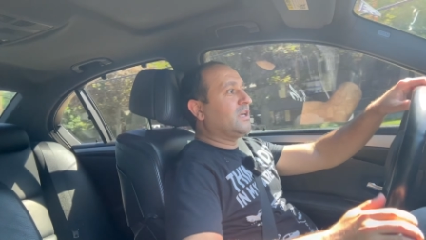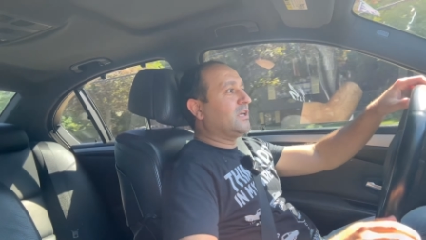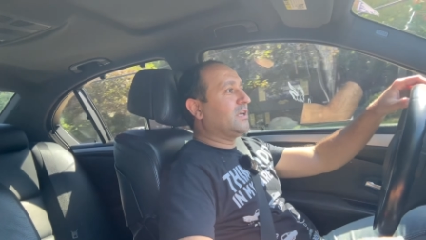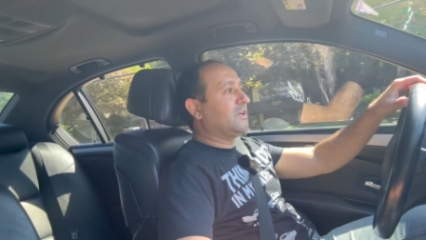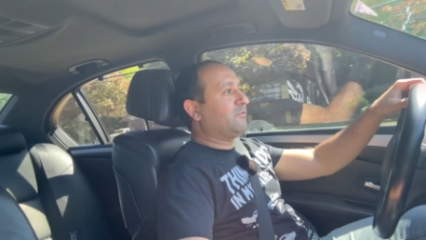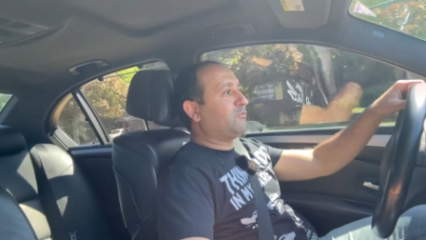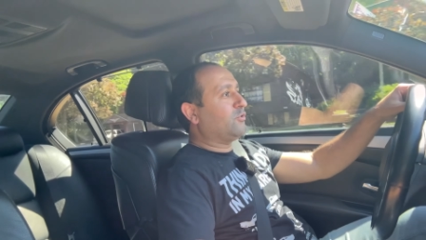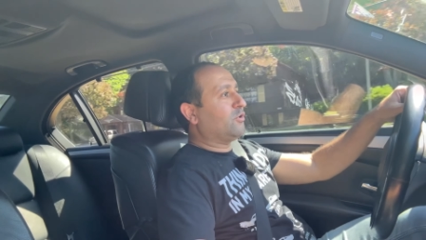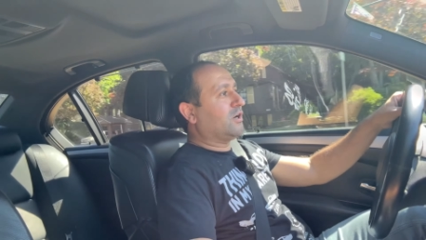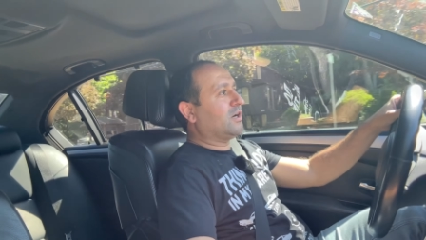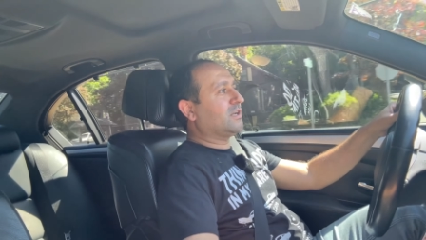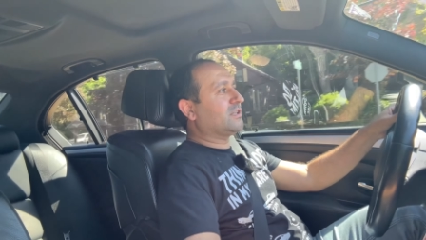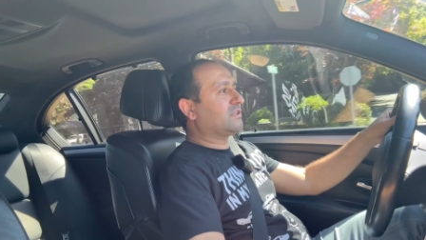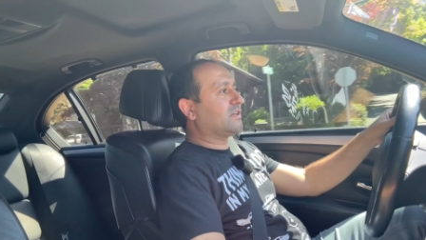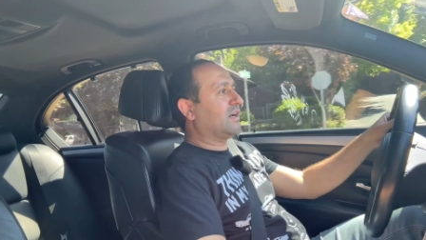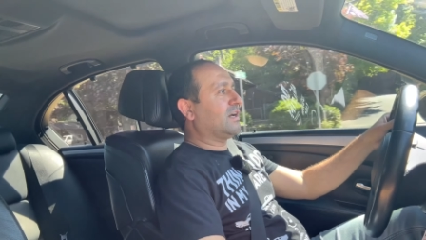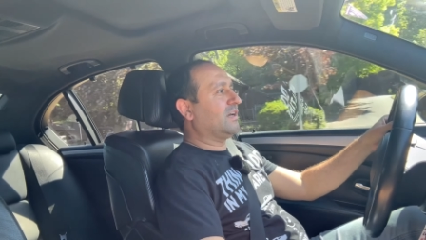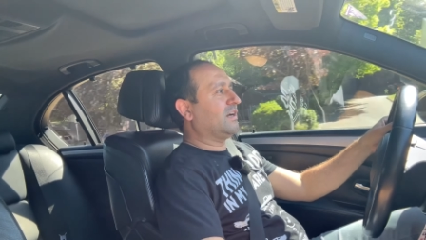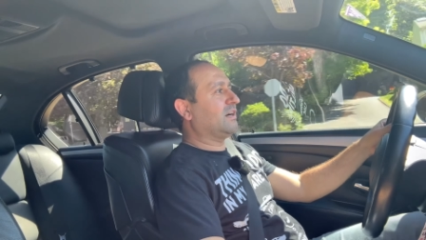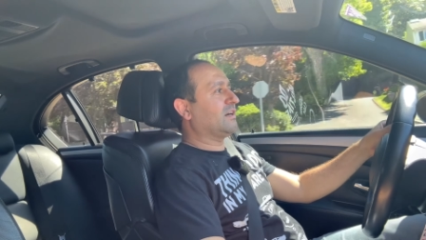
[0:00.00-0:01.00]
If you are a
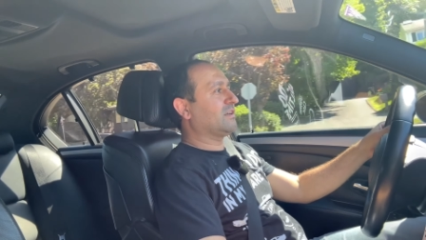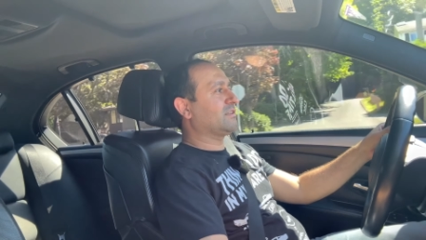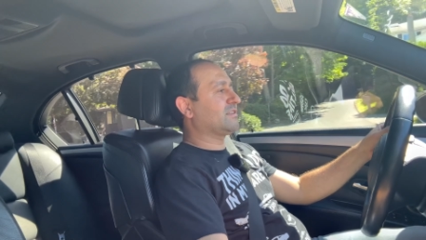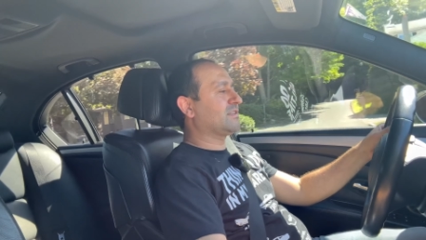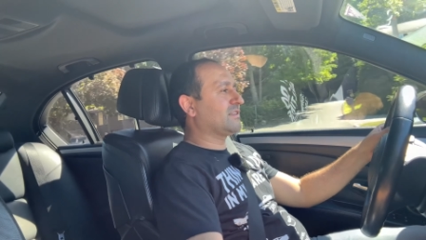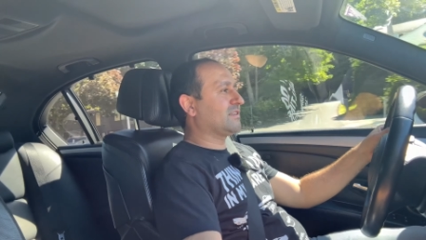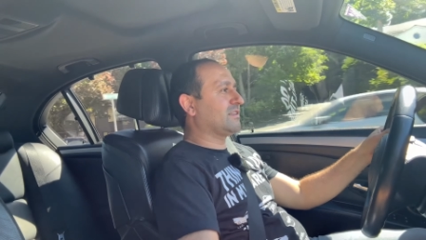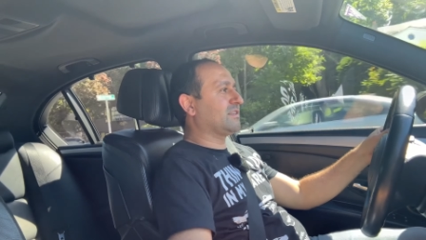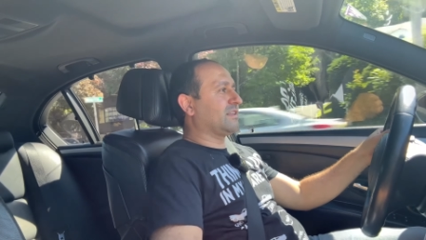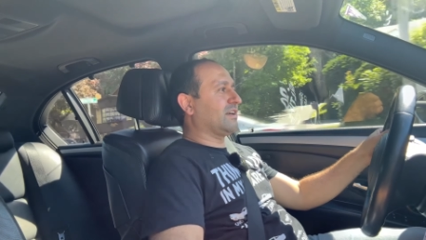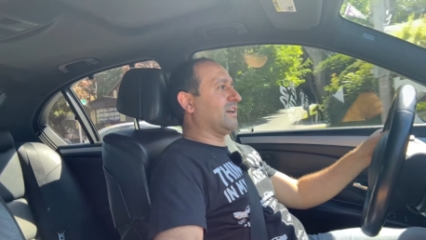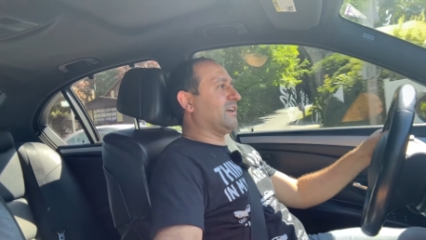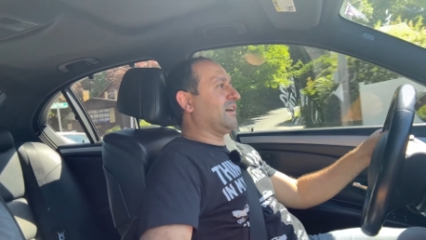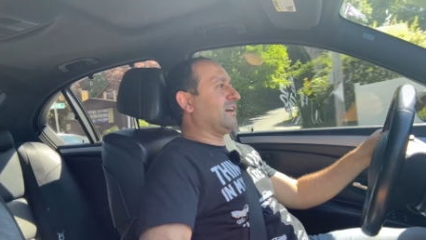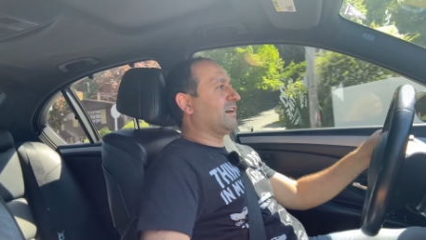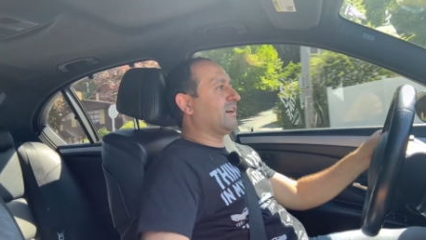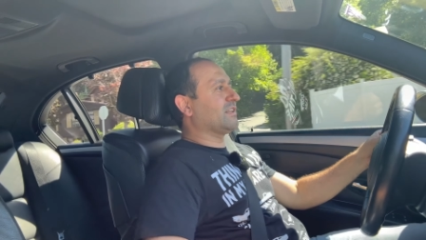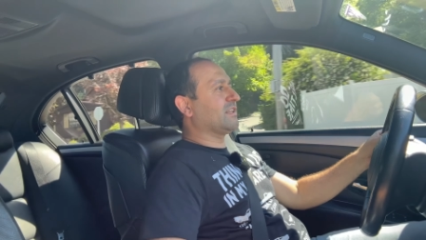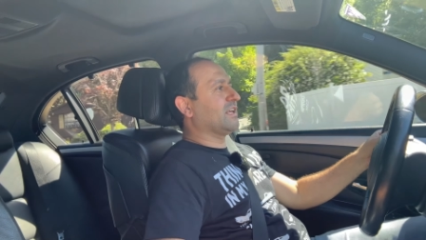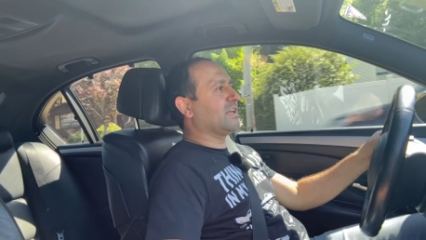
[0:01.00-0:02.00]
diehard
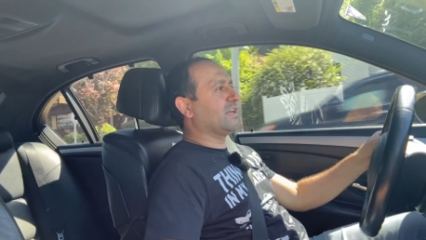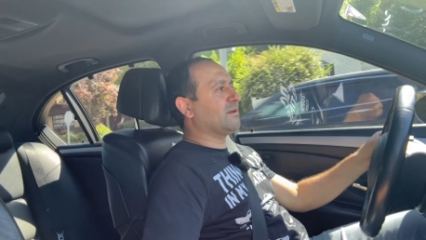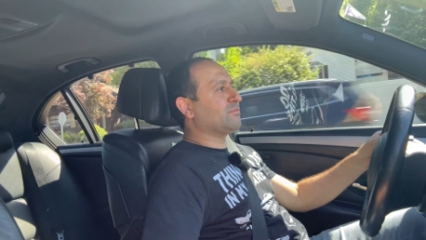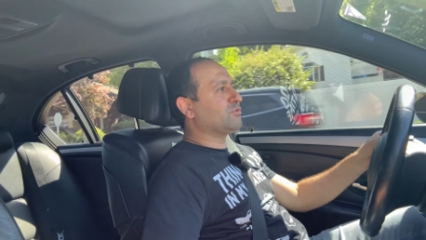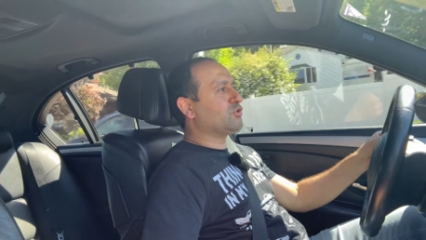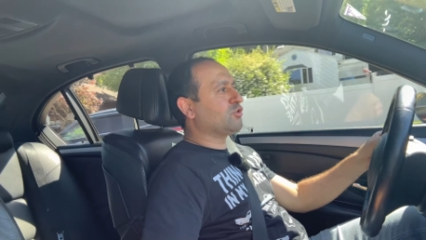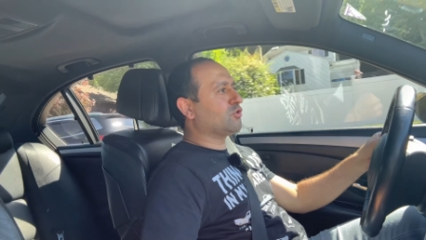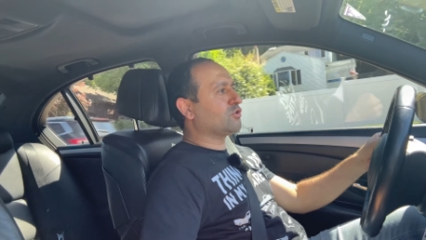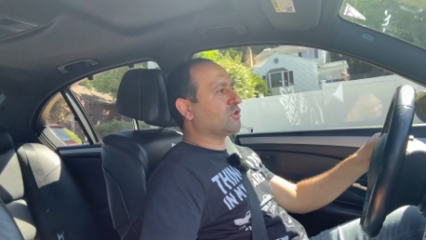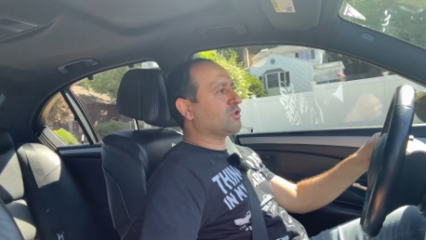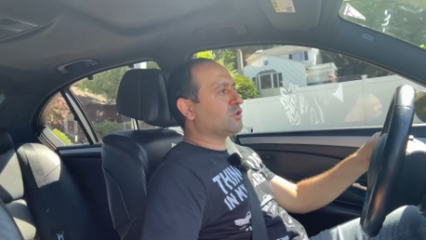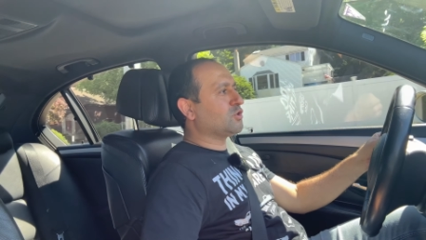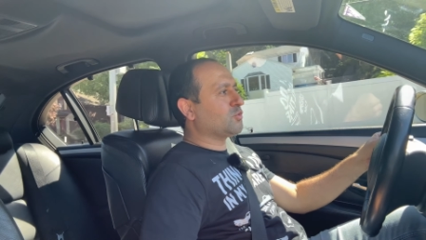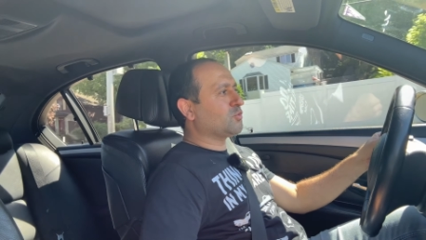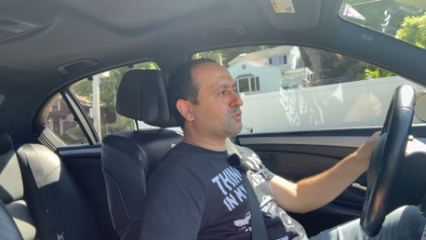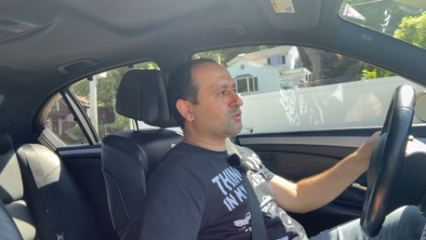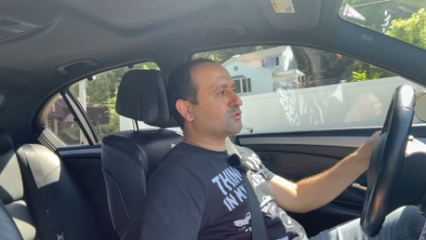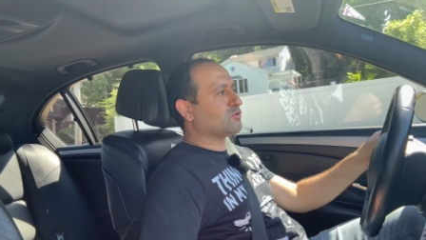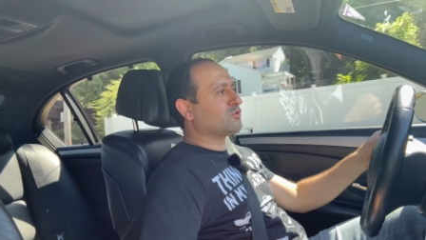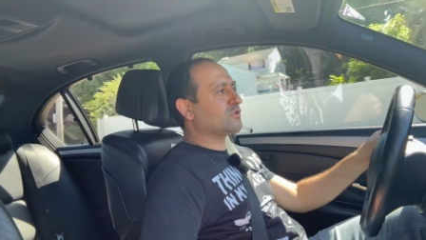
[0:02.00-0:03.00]
AMG owner,
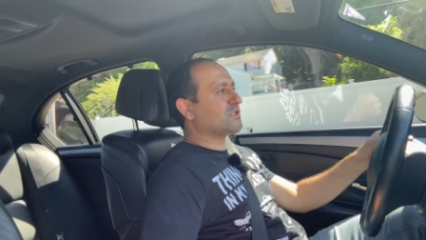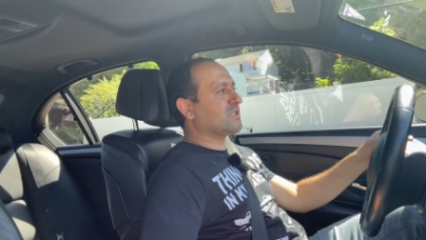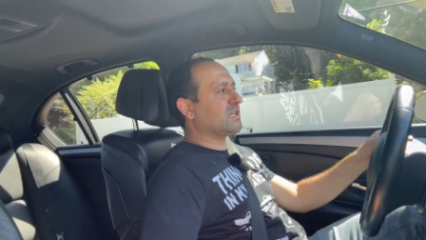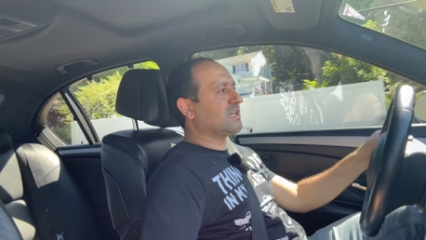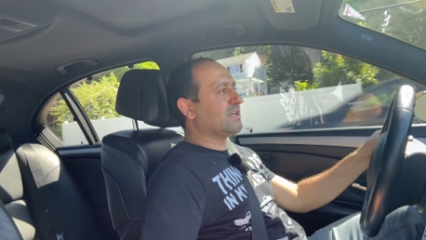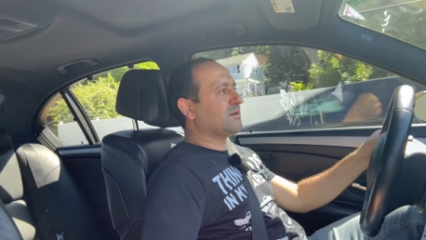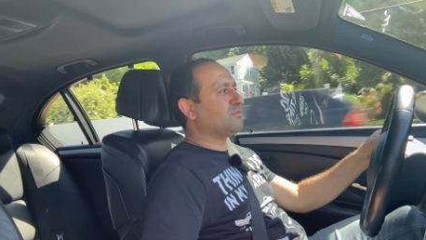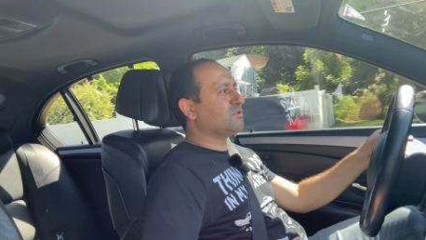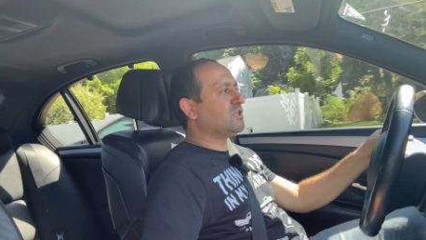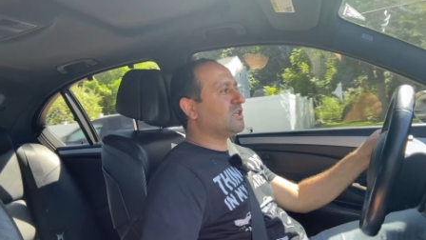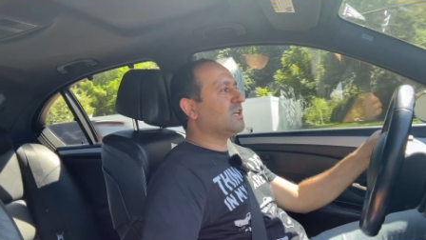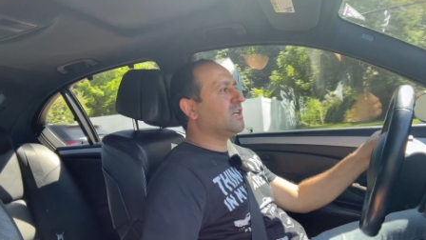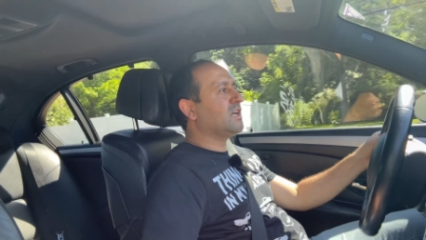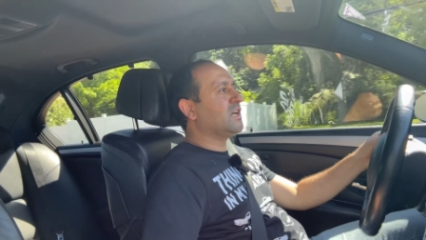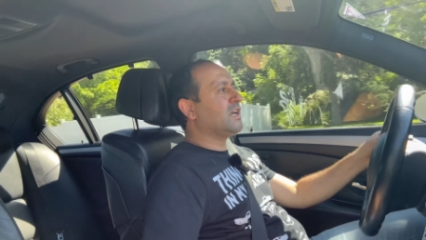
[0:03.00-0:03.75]
you will choose the AMG.